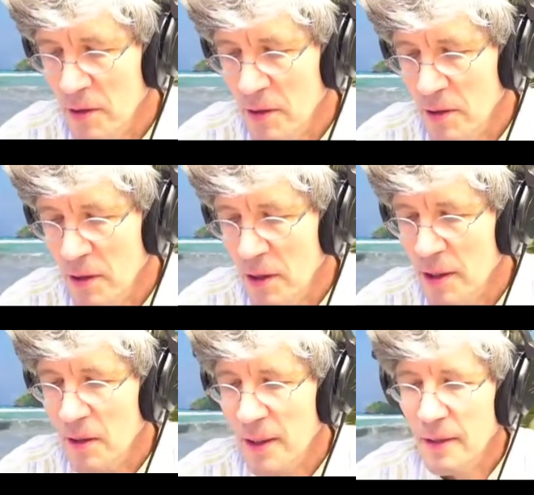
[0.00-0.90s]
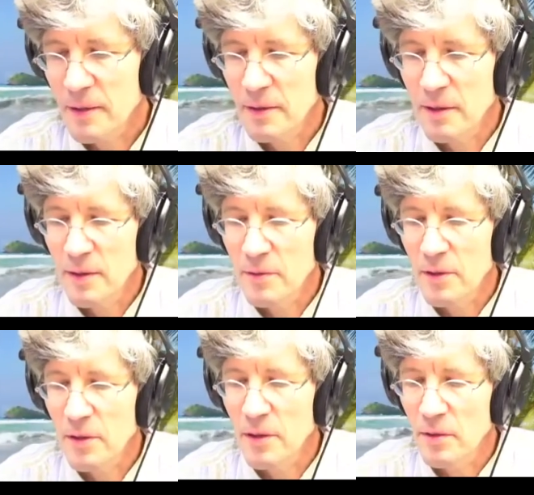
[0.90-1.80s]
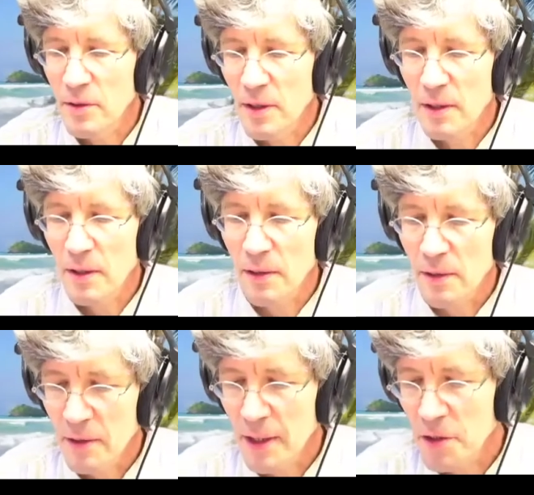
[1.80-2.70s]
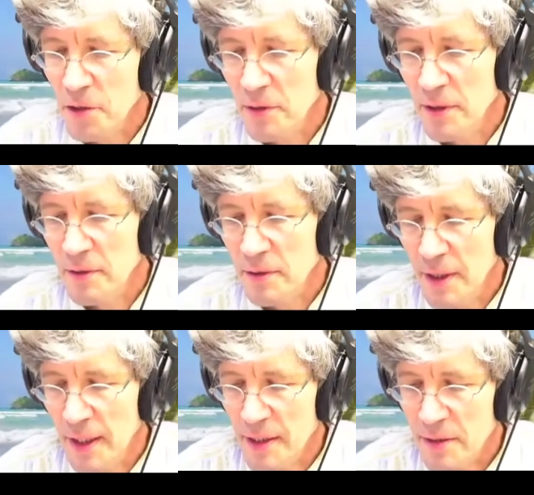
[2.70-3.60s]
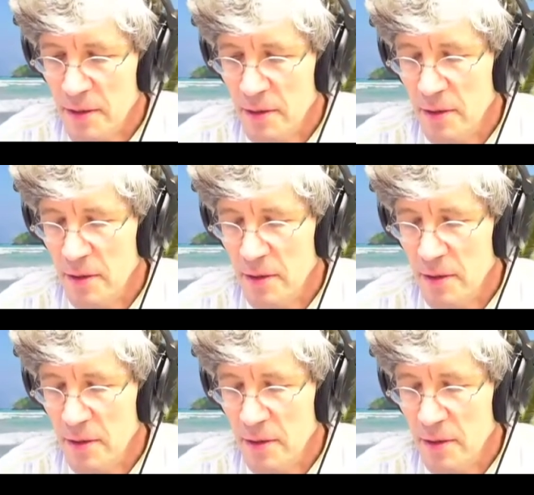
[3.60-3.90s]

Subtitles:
little the little natural gas,